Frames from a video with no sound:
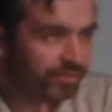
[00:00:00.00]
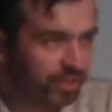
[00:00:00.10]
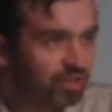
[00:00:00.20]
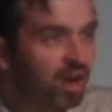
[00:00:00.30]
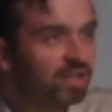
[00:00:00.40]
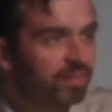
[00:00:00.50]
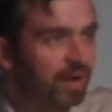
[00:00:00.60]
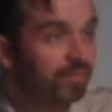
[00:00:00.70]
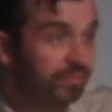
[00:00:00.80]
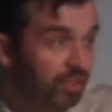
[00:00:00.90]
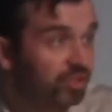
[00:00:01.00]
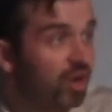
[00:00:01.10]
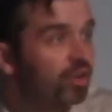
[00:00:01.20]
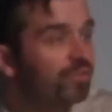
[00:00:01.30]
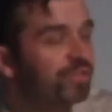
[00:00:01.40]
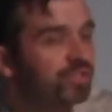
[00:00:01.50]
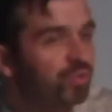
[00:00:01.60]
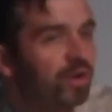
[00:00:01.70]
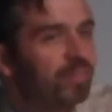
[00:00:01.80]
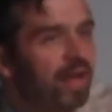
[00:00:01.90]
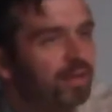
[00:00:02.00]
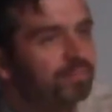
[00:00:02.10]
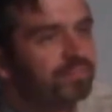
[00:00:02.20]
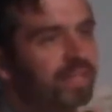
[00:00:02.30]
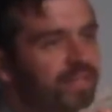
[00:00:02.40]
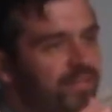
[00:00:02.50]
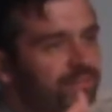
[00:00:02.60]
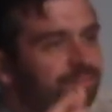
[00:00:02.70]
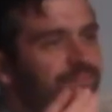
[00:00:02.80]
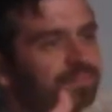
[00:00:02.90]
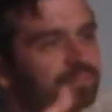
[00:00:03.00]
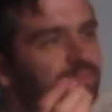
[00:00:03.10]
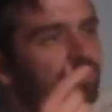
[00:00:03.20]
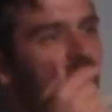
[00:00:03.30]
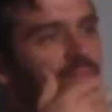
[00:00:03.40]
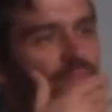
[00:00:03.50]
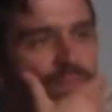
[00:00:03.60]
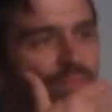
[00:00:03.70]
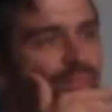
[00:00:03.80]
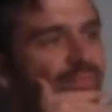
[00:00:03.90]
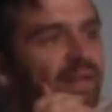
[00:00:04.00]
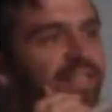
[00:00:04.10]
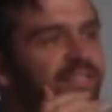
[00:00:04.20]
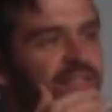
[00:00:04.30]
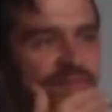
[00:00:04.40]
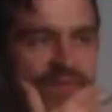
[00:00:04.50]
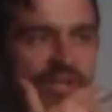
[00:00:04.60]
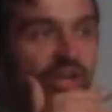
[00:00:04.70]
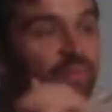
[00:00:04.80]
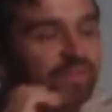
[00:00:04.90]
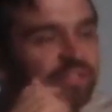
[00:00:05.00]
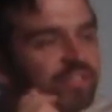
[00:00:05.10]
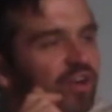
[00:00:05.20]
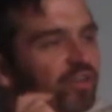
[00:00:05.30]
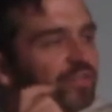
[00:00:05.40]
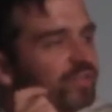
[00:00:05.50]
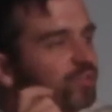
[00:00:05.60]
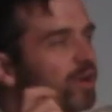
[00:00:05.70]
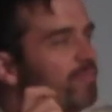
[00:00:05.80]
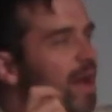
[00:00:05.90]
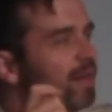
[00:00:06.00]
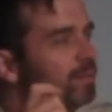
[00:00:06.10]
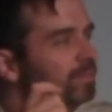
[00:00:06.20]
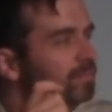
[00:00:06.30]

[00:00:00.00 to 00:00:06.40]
just talked about. We've just gone over the story of Balaam. Kids, pay attention. We've just gone over the story of Balaam.